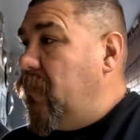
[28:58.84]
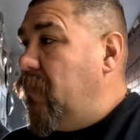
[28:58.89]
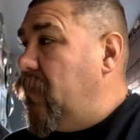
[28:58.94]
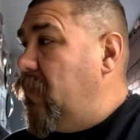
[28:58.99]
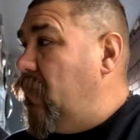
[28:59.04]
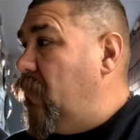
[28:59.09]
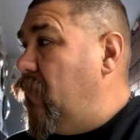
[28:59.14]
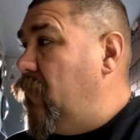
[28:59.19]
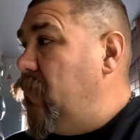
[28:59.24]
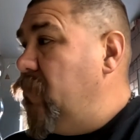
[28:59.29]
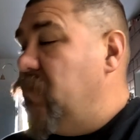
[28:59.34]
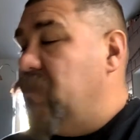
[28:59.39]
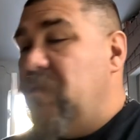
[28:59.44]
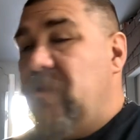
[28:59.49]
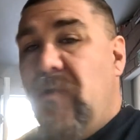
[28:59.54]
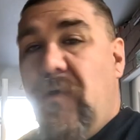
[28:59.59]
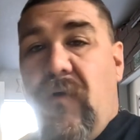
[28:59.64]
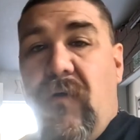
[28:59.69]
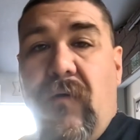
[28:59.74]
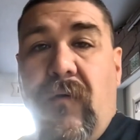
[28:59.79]
know,
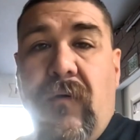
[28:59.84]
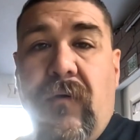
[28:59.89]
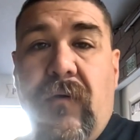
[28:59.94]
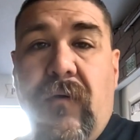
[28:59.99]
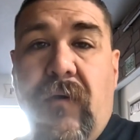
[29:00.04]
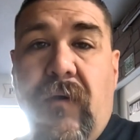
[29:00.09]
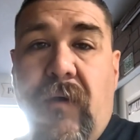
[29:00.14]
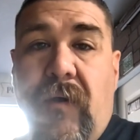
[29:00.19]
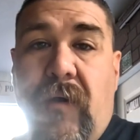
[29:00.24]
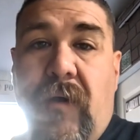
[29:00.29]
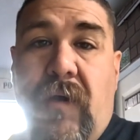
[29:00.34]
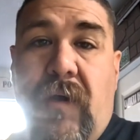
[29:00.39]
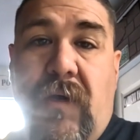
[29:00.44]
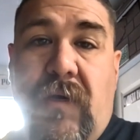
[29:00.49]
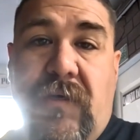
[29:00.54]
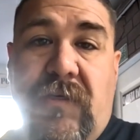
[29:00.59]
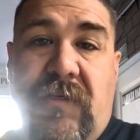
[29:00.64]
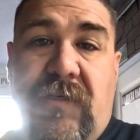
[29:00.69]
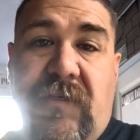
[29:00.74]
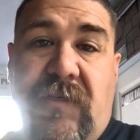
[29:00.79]
so
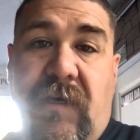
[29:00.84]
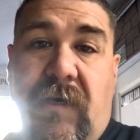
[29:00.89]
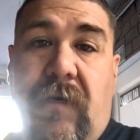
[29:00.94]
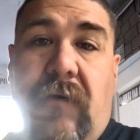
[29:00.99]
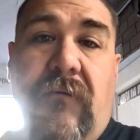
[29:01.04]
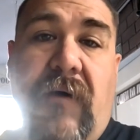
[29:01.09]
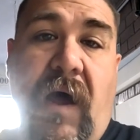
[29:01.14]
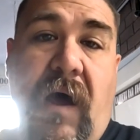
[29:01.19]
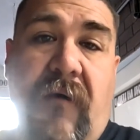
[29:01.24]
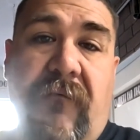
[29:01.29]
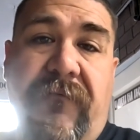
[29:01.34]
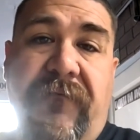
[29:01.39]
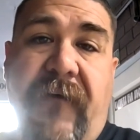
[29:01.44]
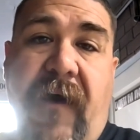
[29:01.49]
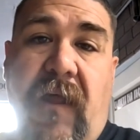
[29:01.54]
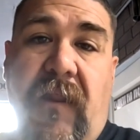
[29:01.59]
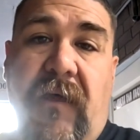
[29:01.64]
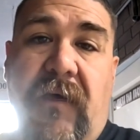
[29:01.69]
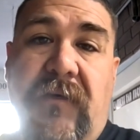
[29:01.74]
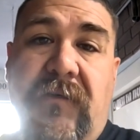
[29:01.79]
stick around,
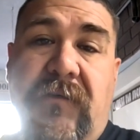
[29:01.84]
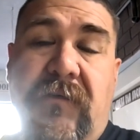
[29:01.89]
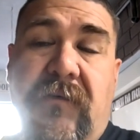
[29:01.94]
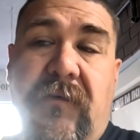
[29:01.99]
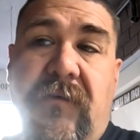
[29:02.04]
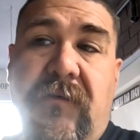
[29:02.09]
fellas.